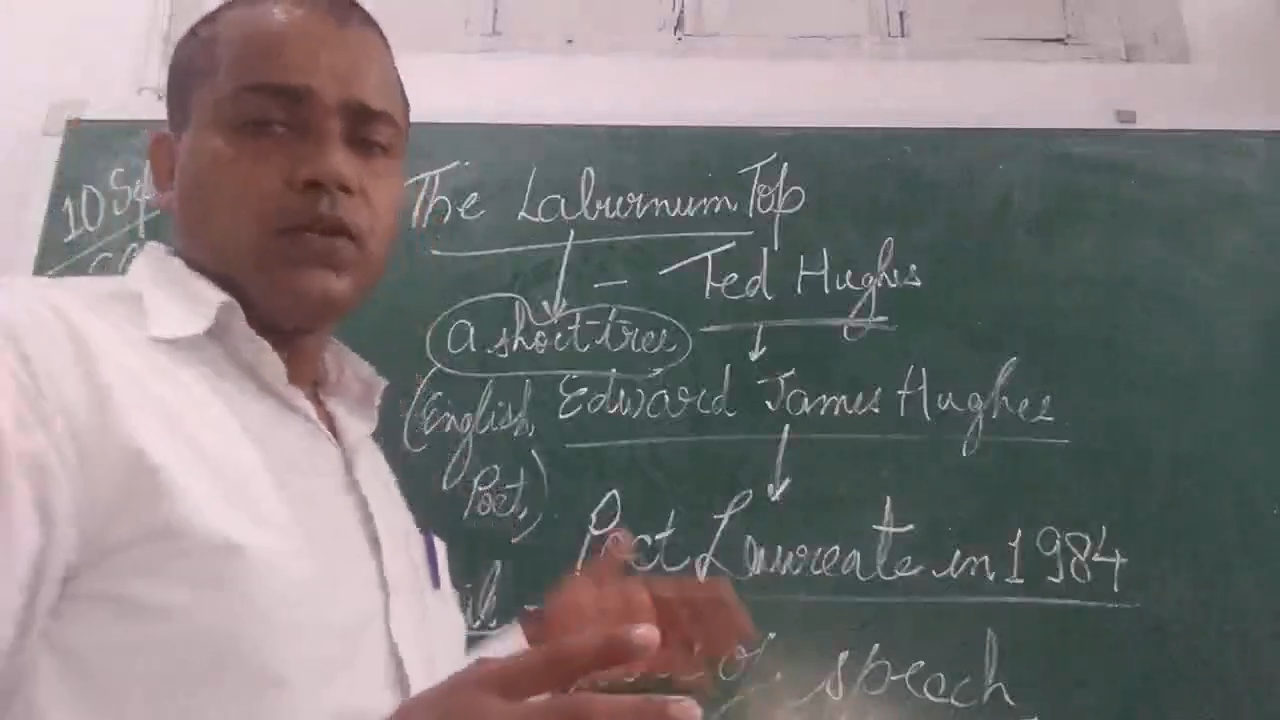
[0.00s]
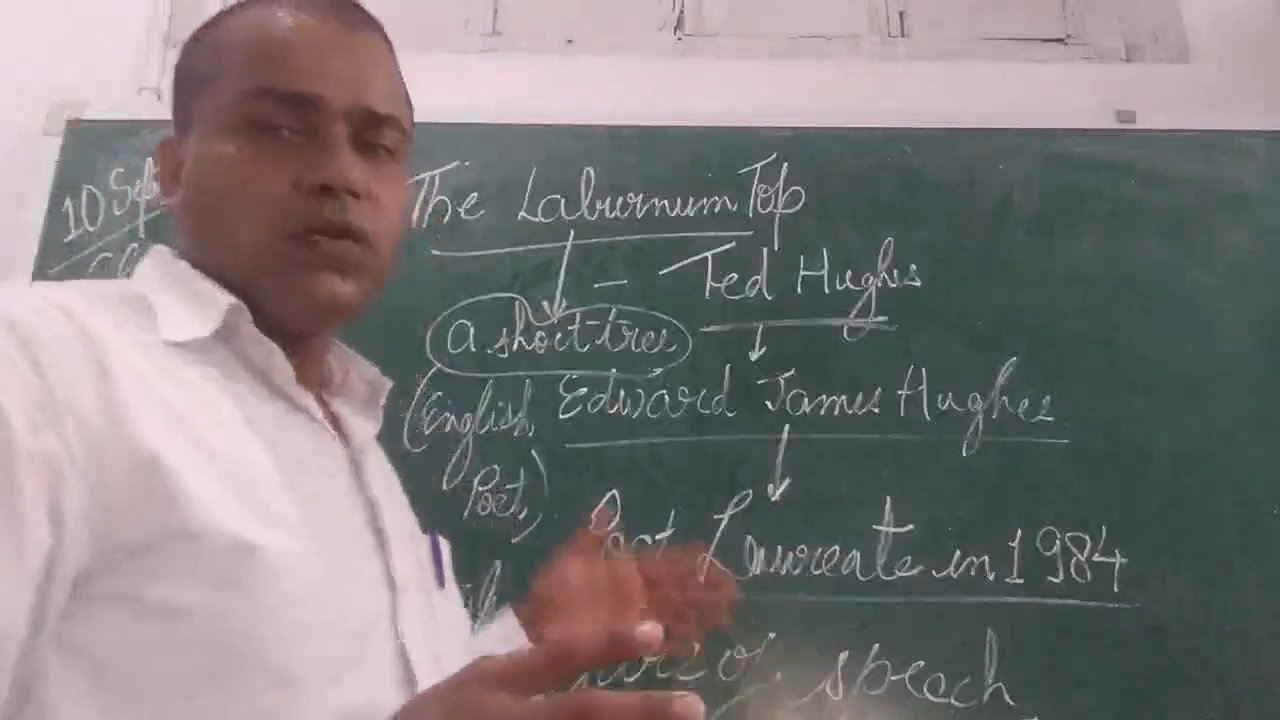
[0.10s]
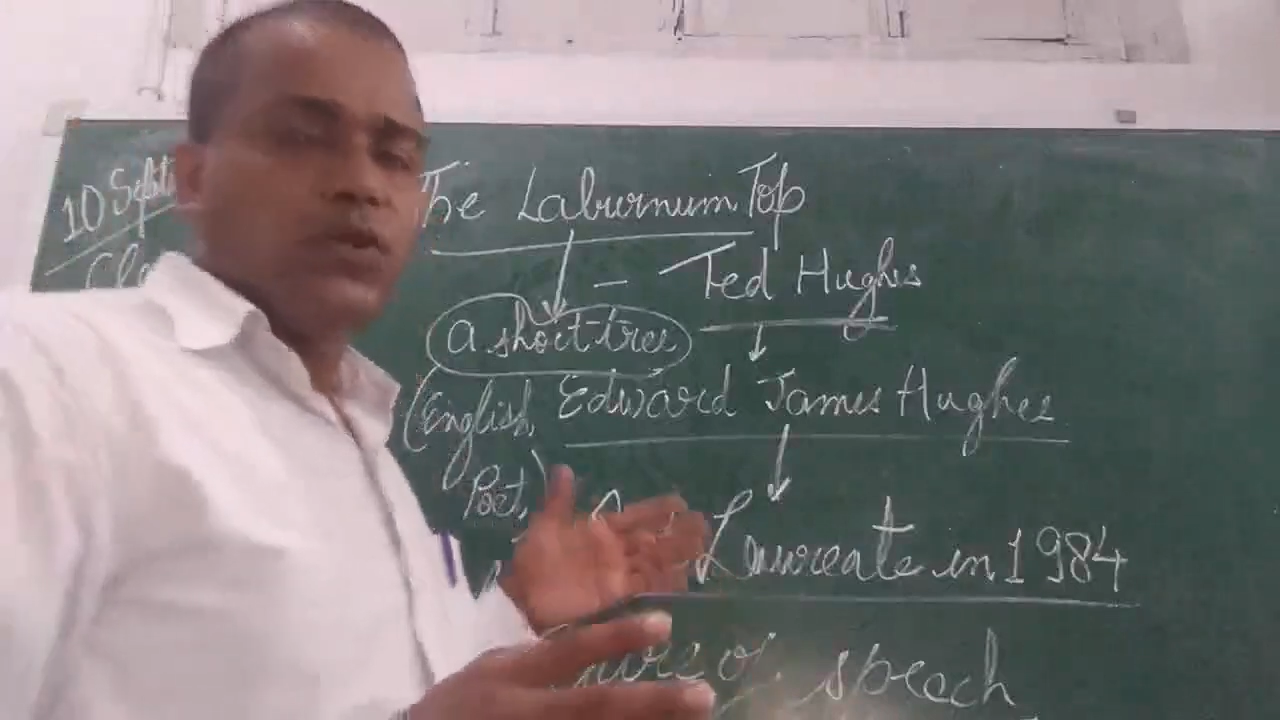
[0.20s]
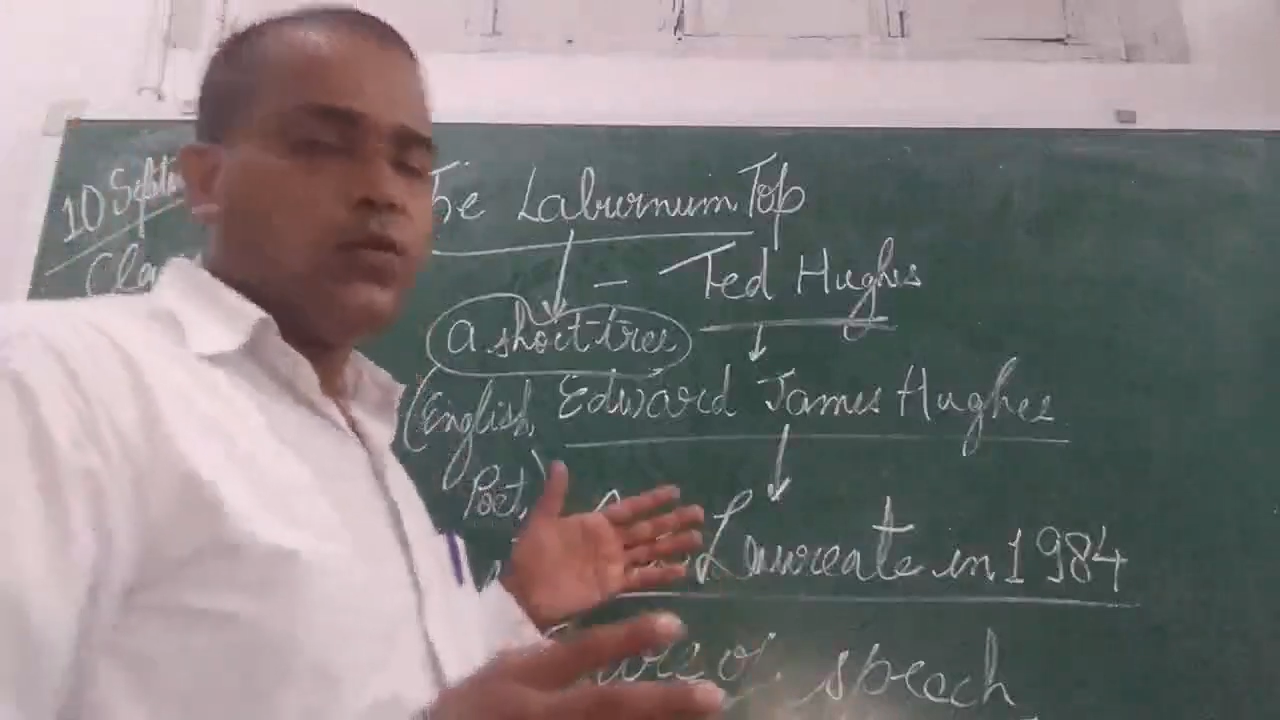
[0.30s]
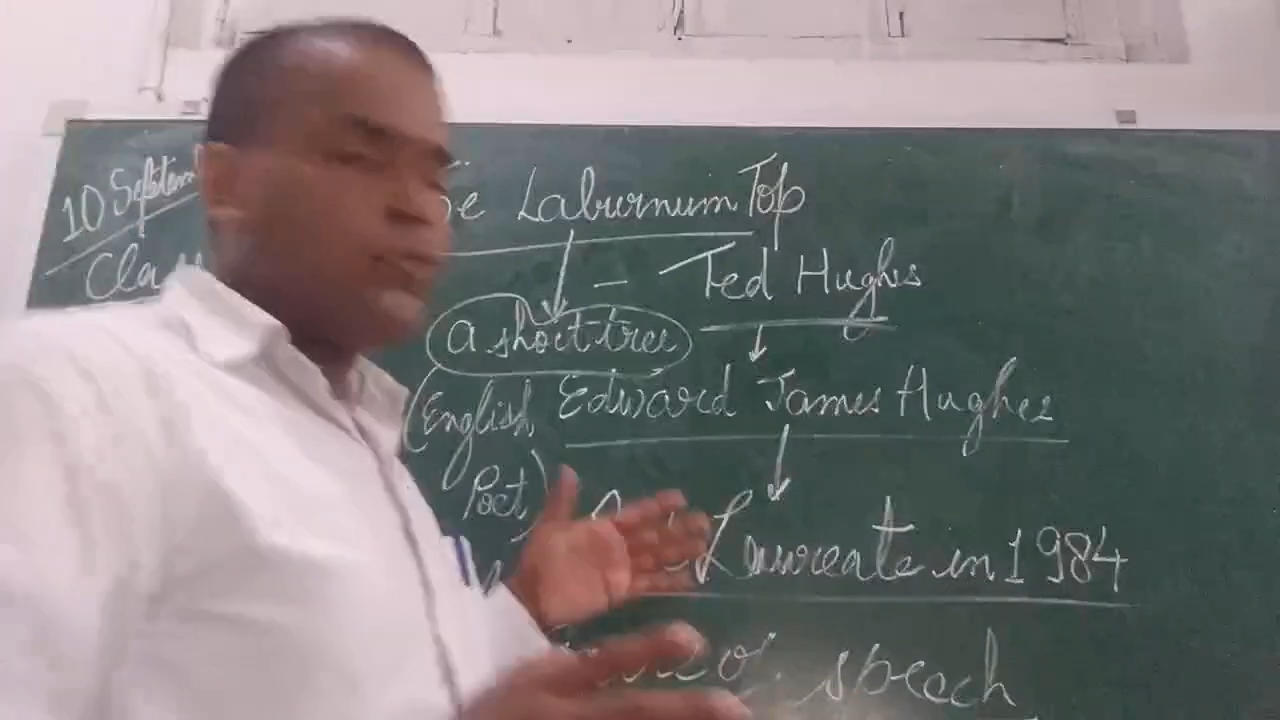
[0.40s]

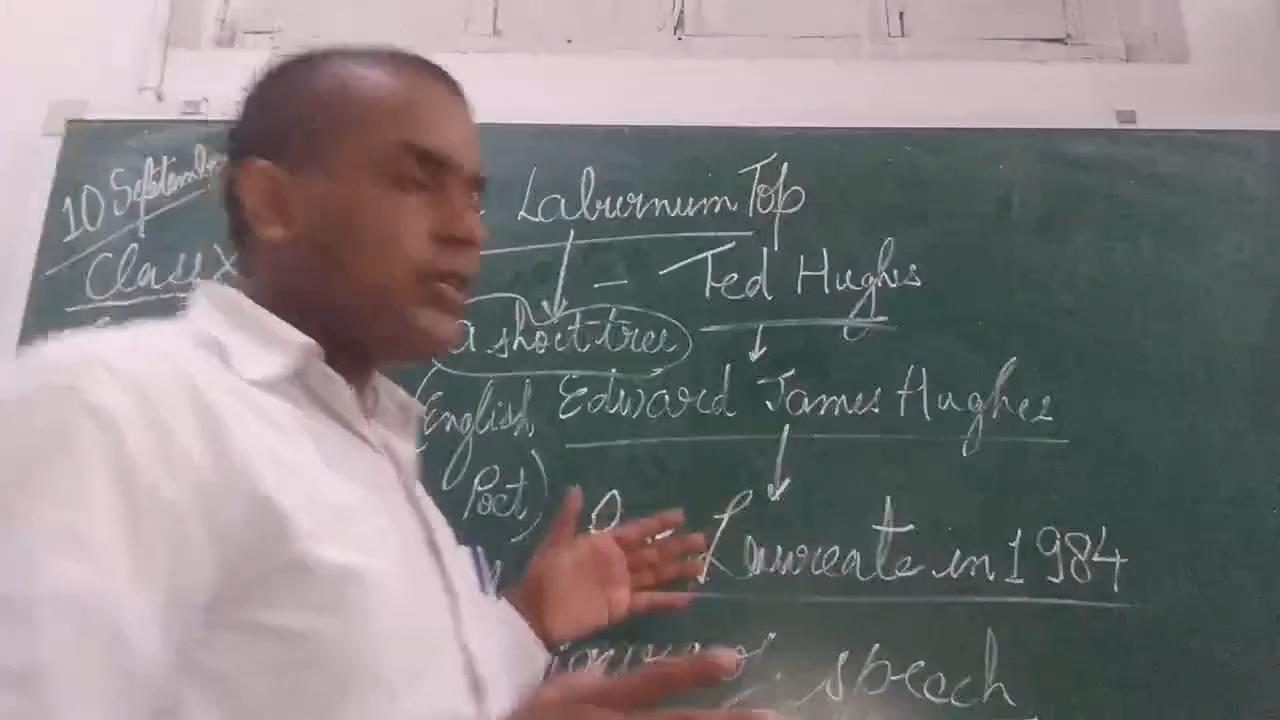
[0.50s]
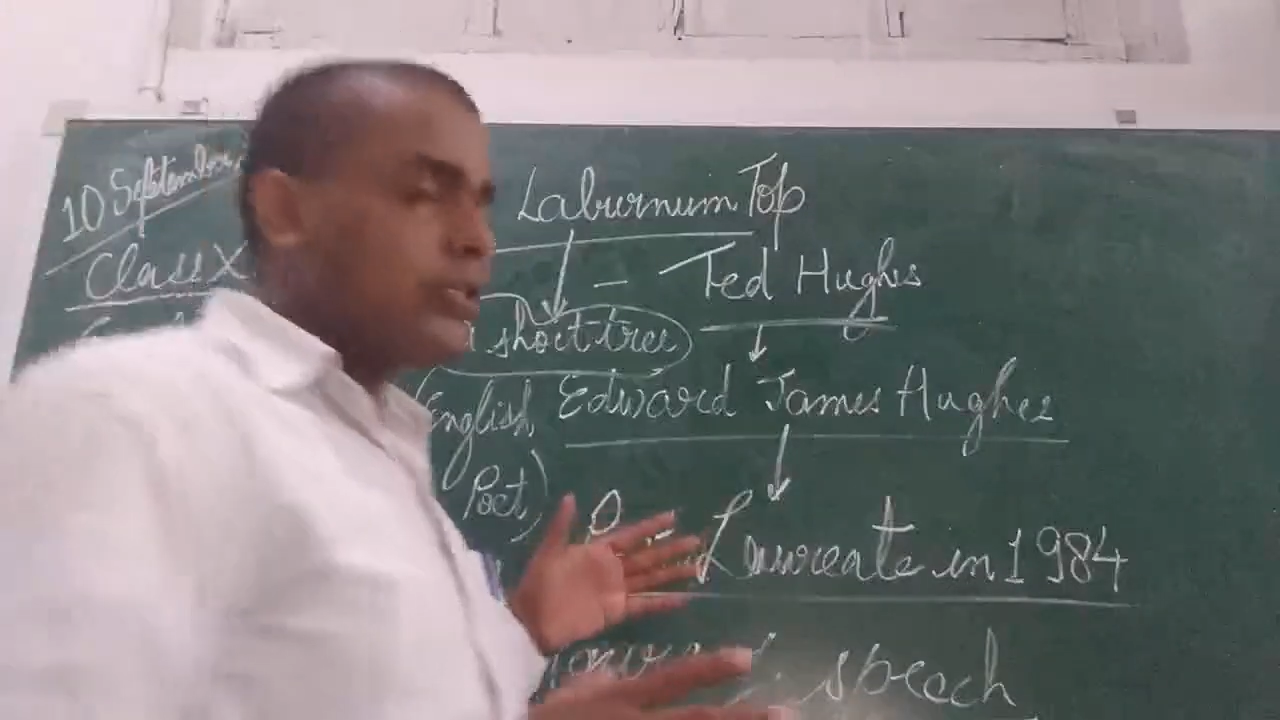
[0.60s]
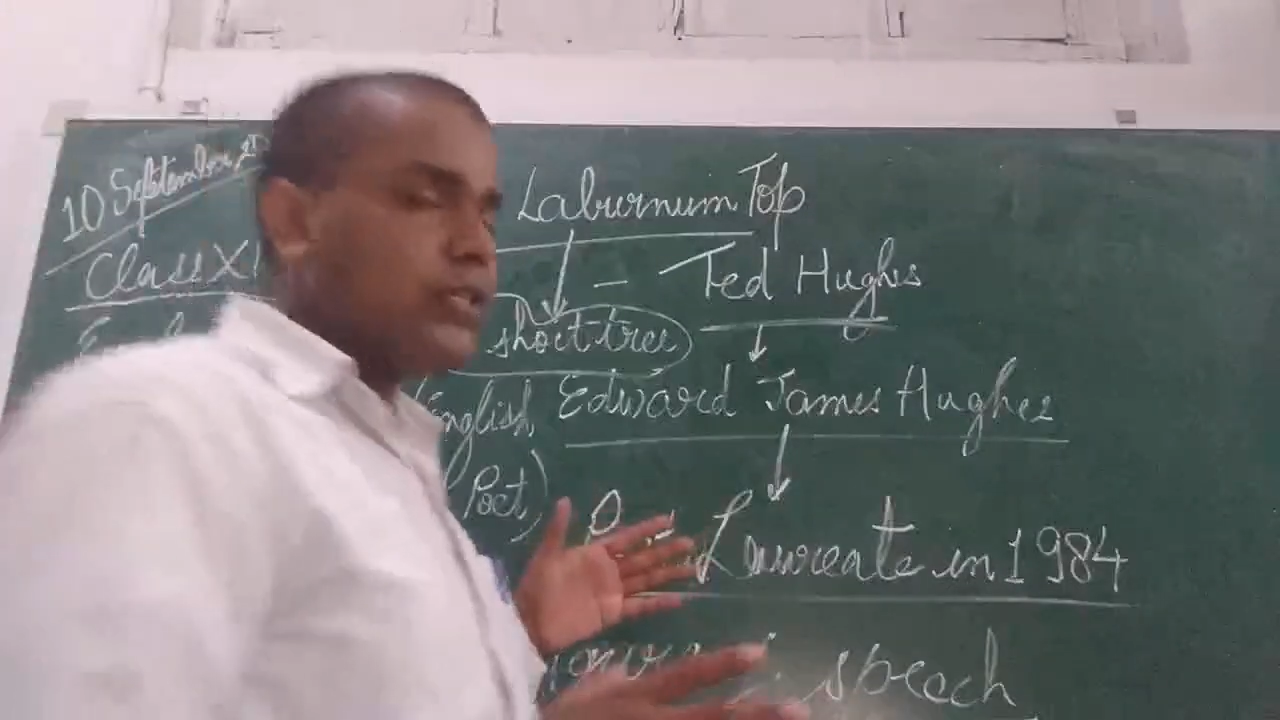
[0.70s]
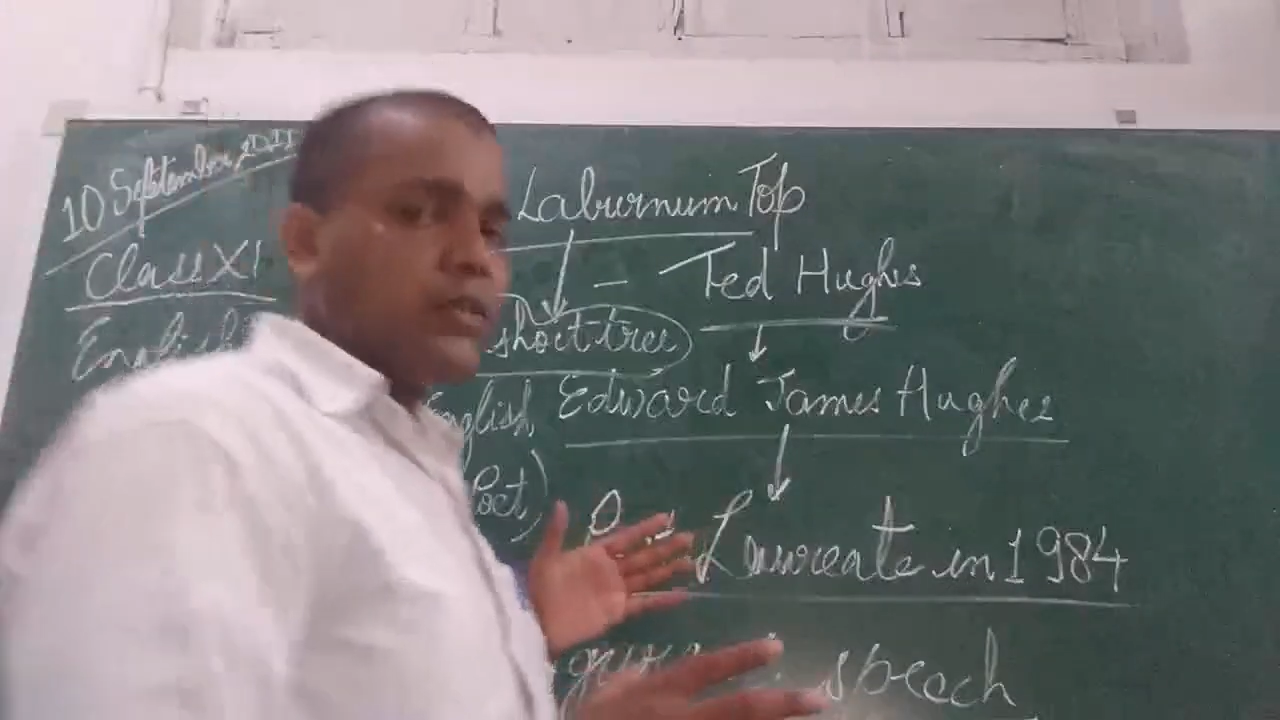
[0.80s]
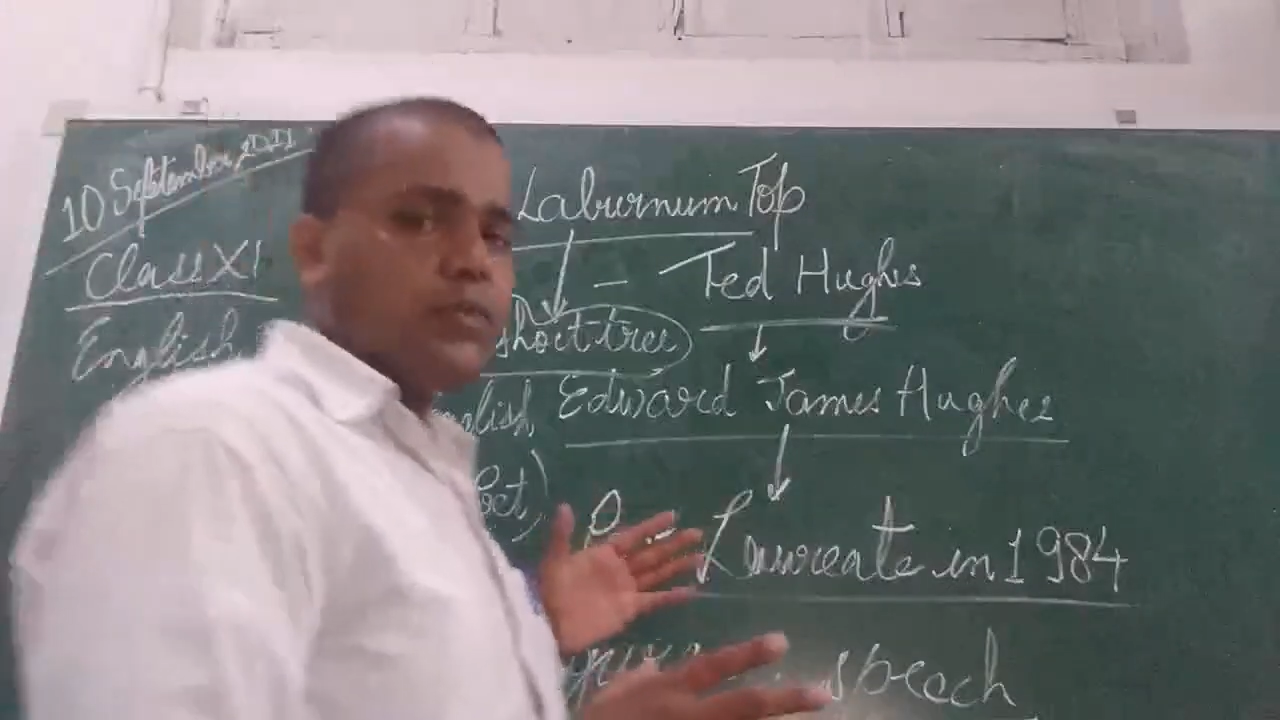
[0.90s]
goldfinch